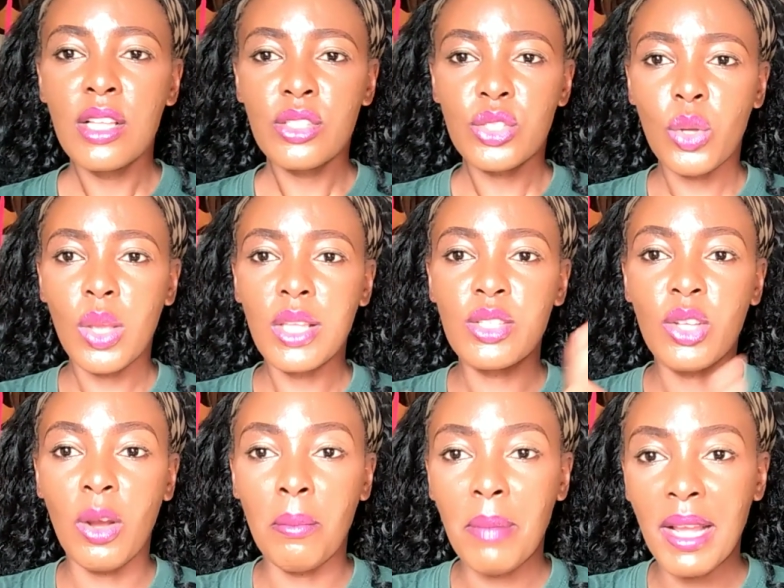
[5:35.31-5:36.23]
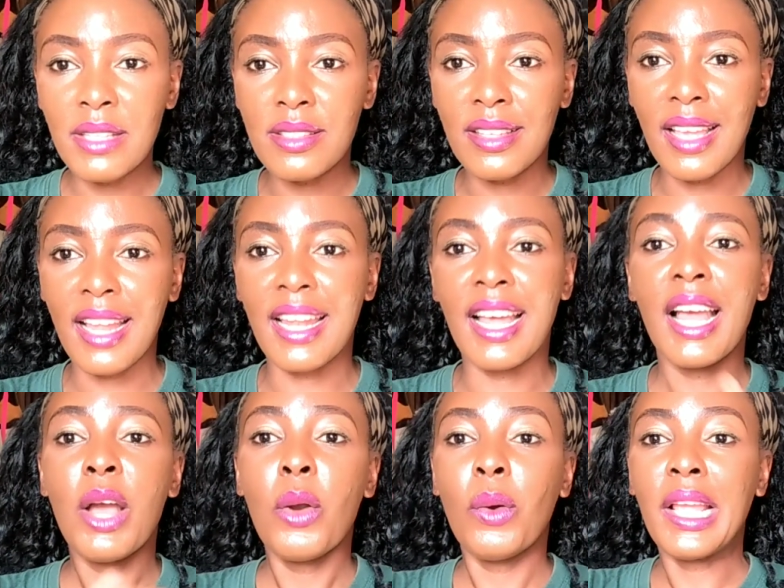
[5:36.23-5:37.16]
So it's combined
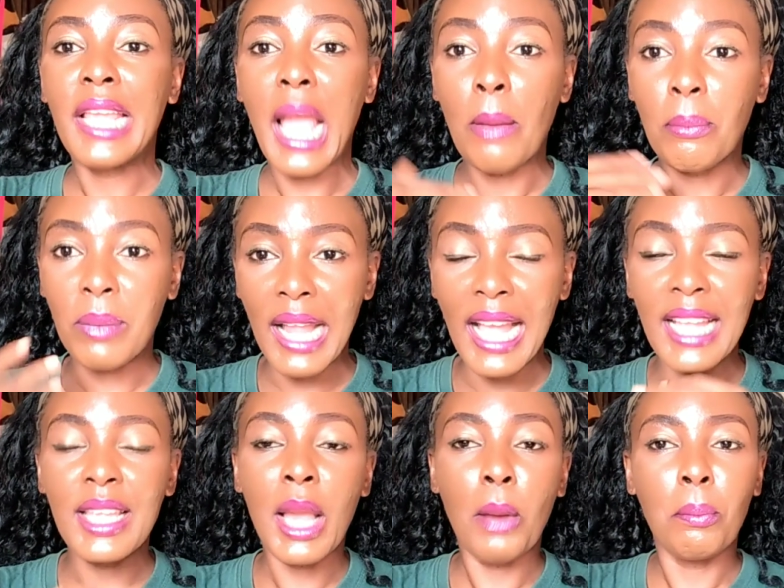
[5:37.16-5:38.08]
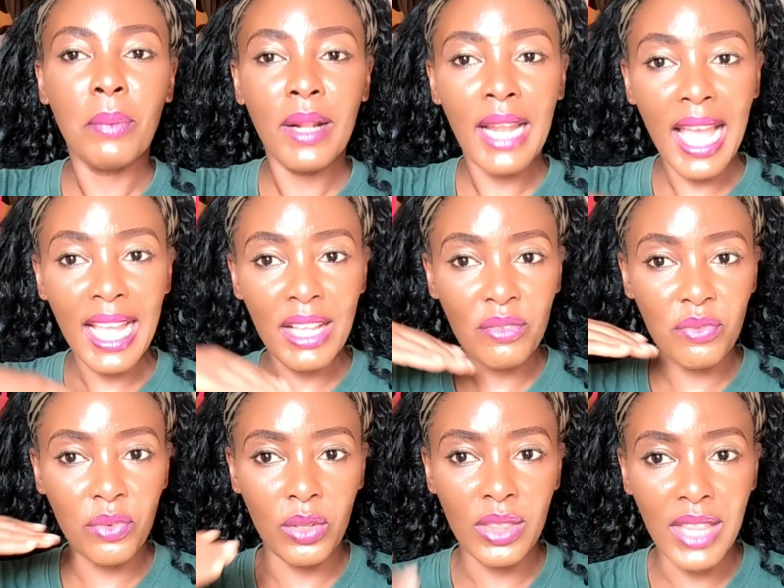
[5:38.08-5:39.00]
together. When you're applying
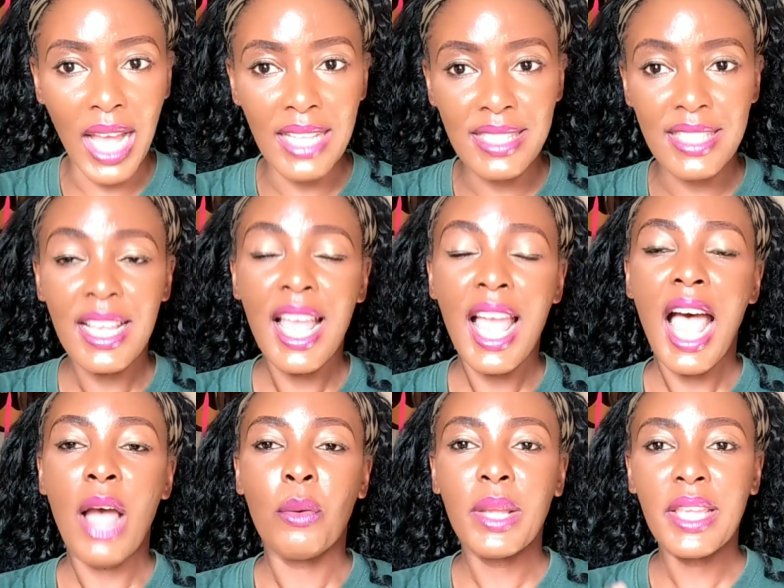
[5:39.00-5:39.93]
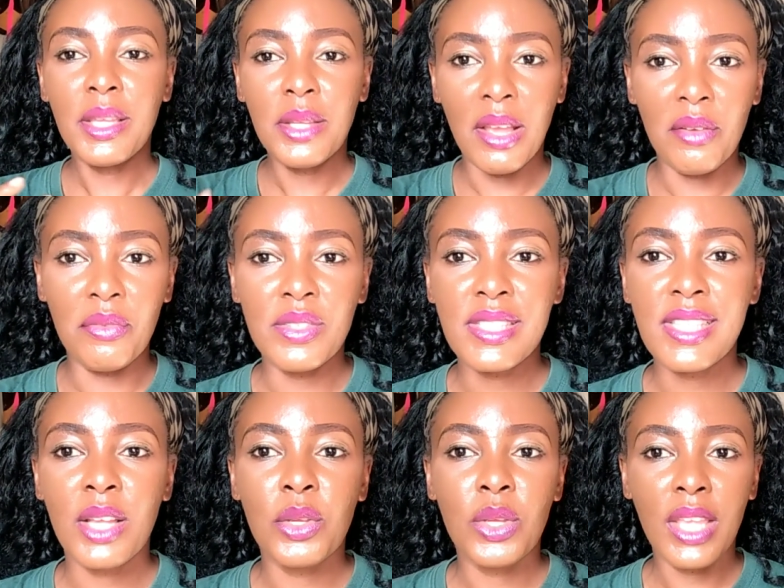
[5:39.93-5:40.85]
for that, and when you get a
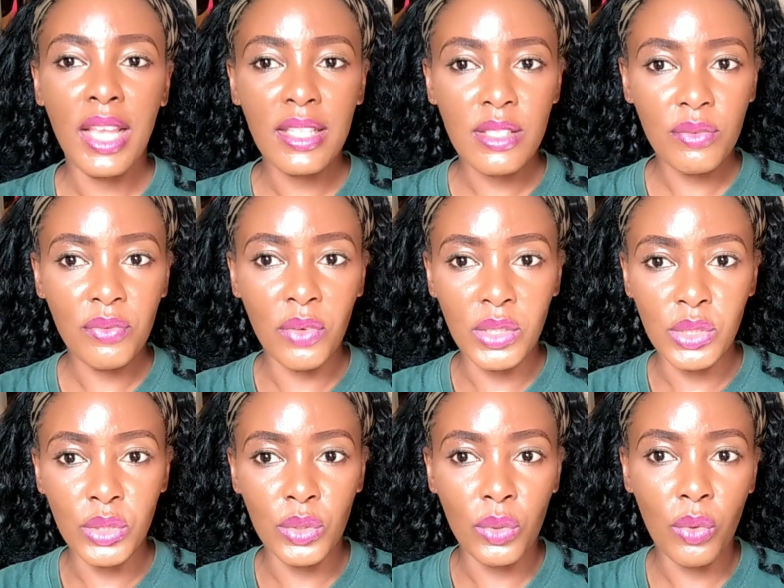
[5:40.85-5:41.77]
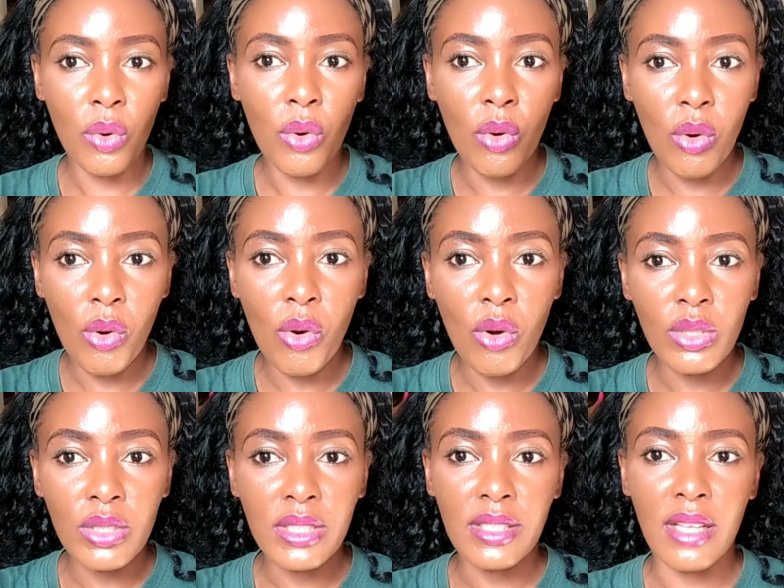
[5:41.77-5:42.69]
visa, you get for the
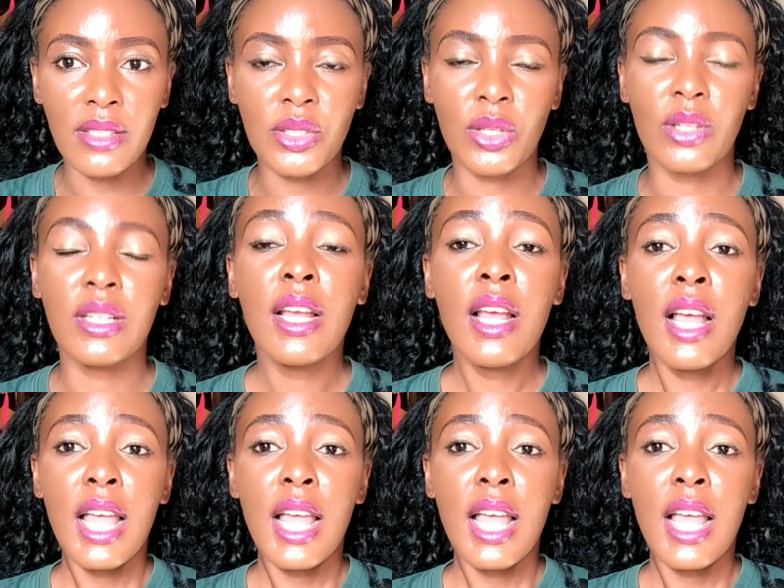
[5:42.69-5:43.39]
whole session.